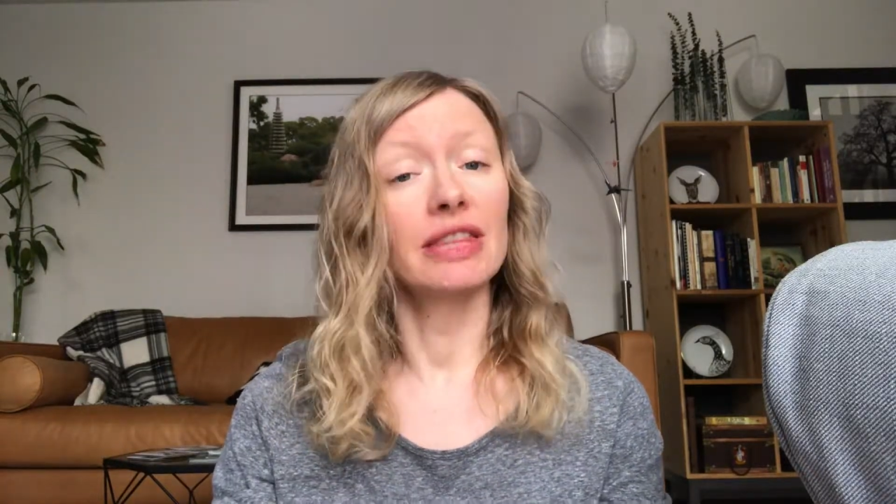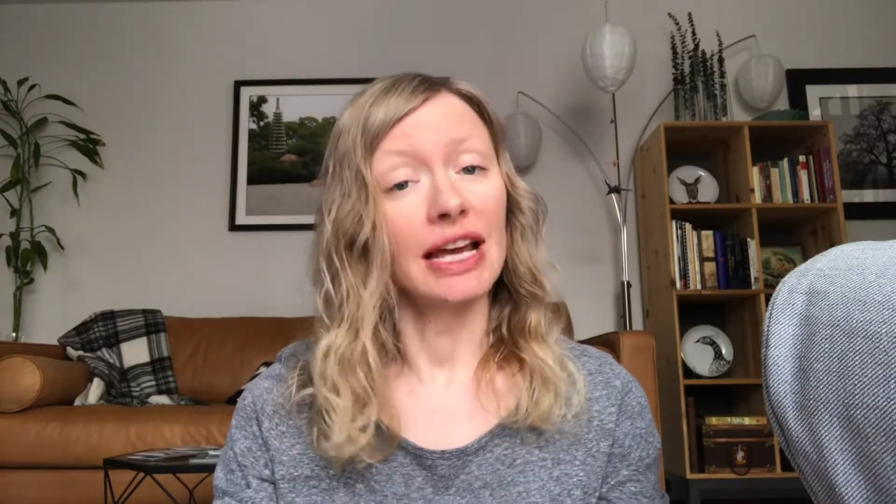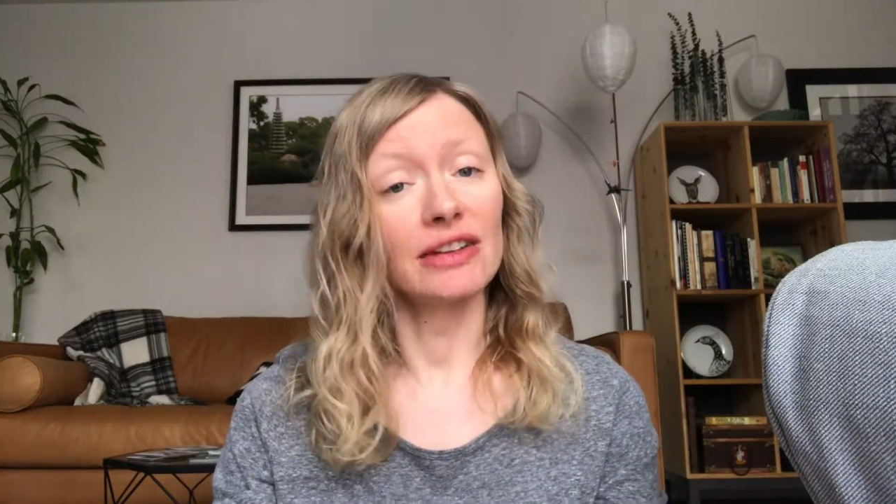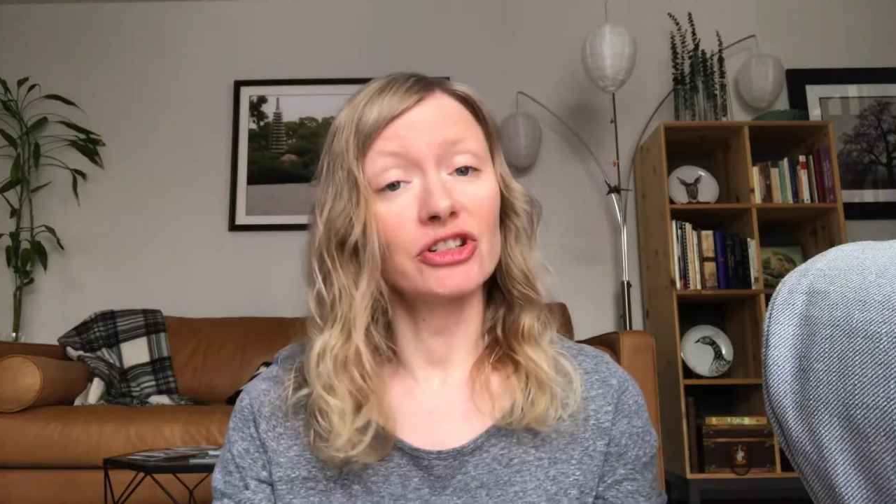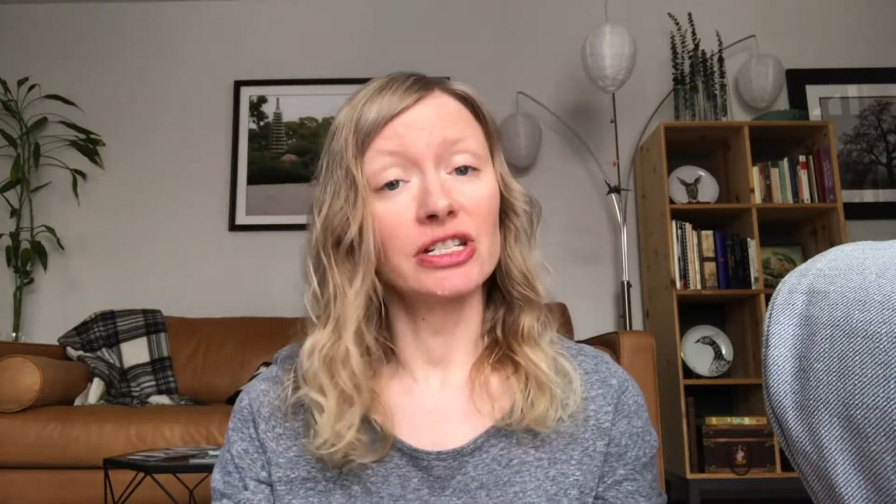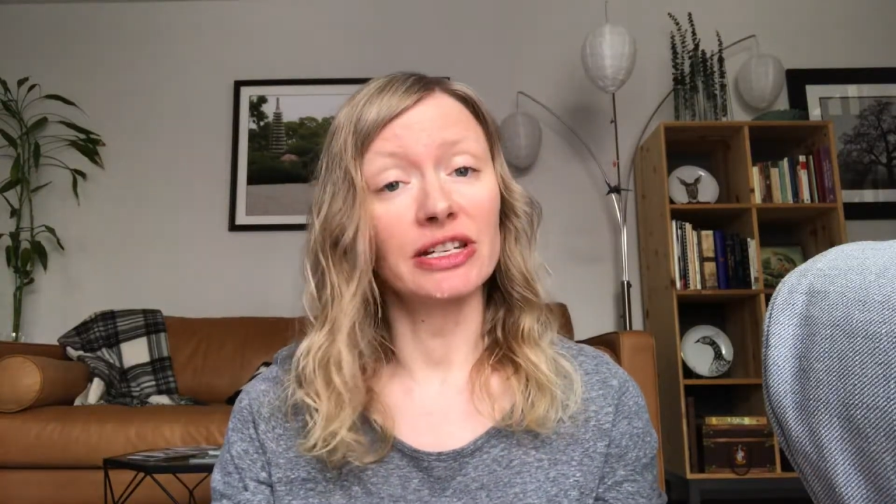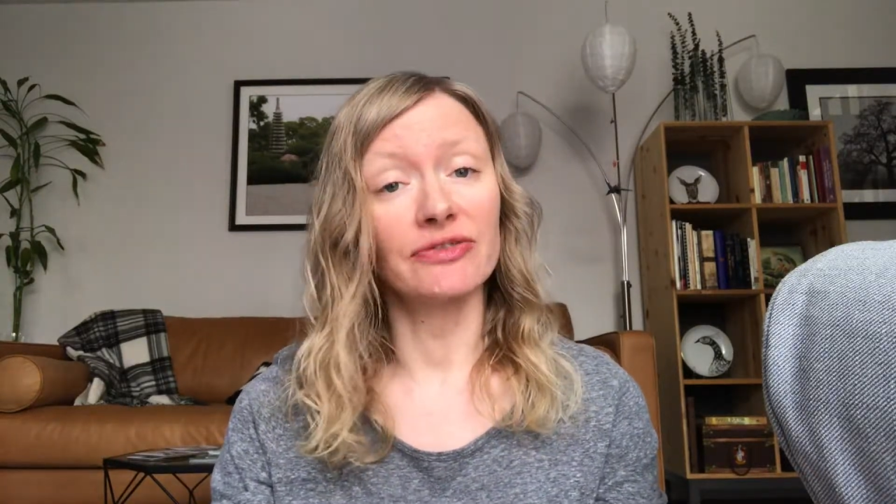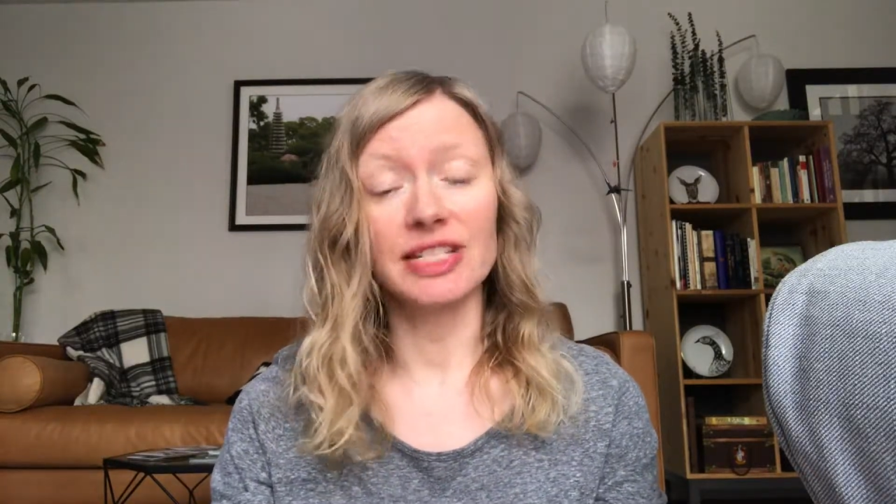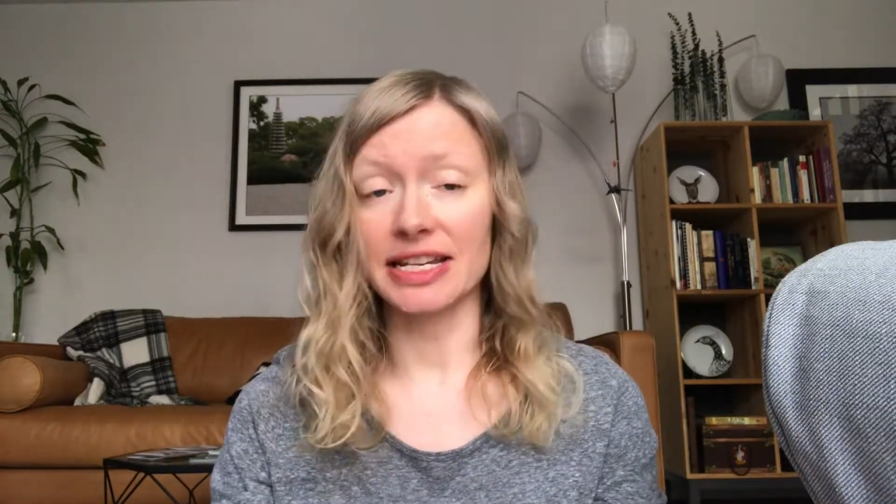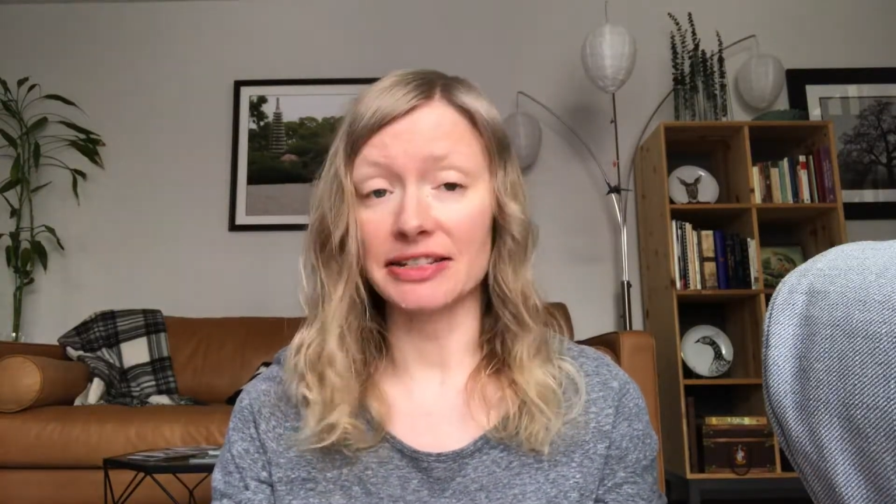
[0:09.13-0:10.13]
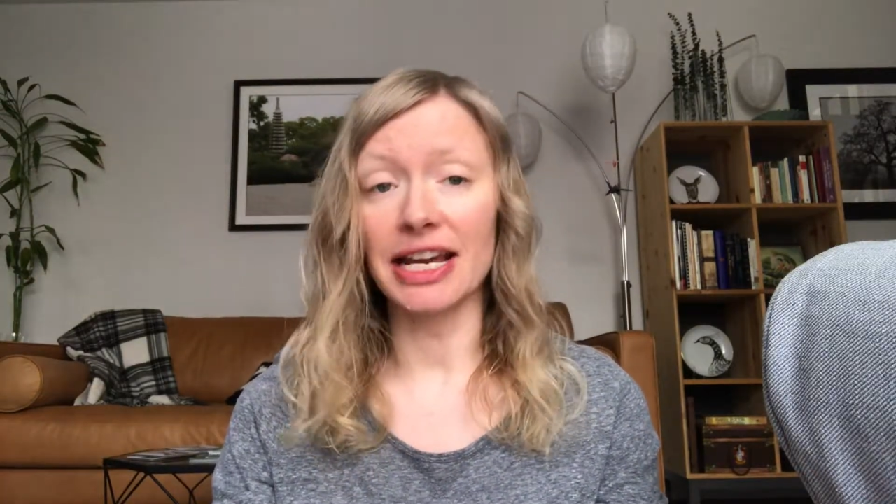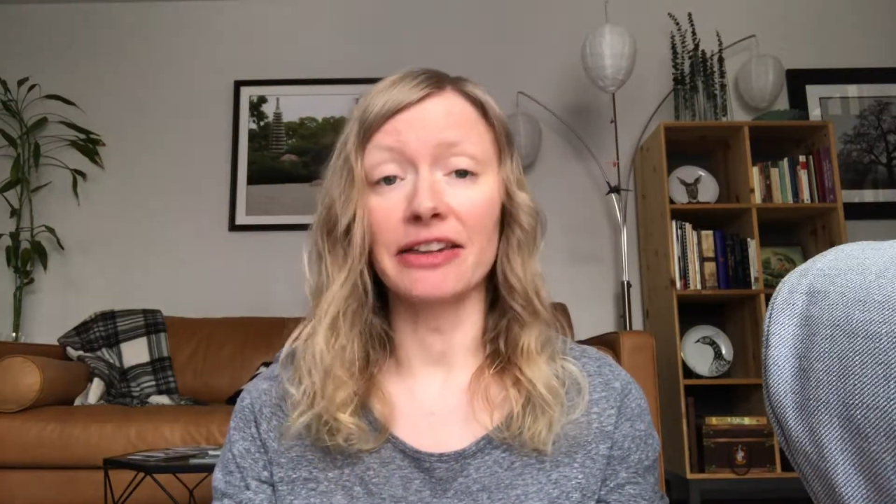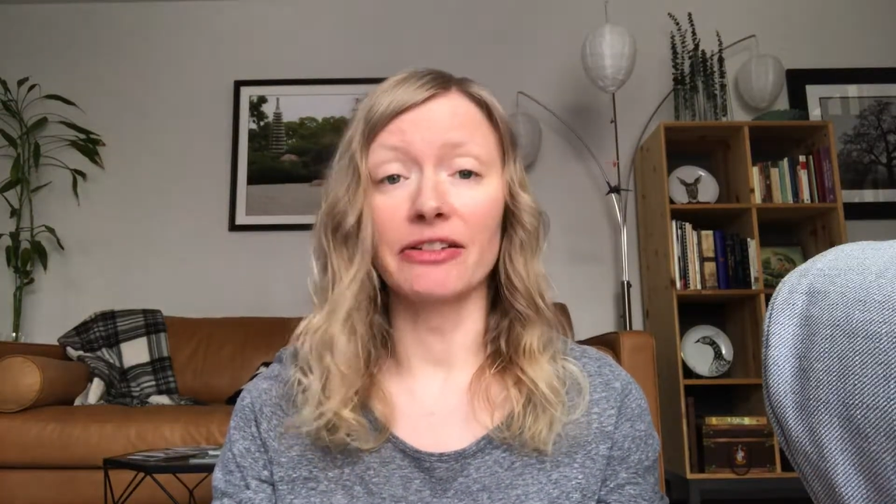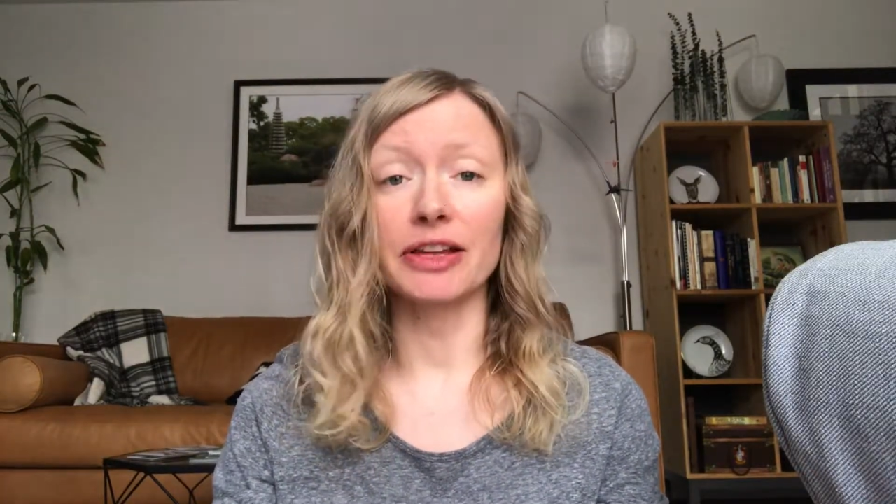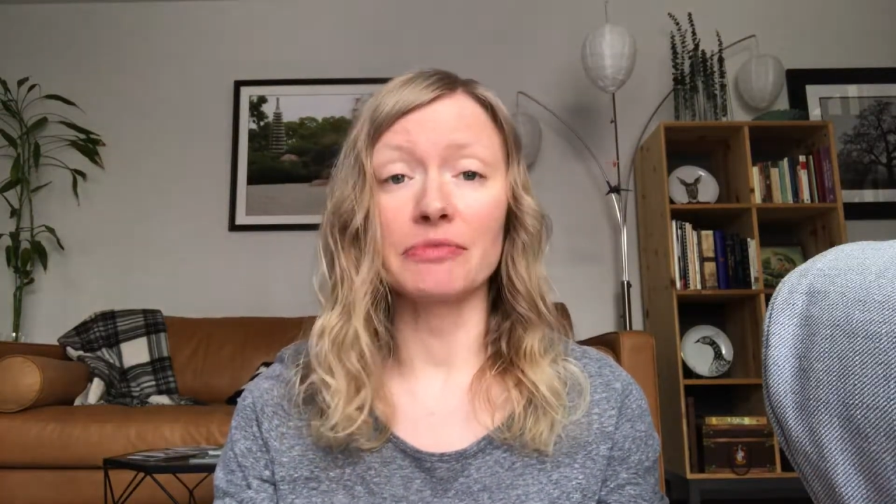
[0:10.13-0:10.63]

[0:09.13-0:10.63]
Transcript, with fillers: the adjective tentaculate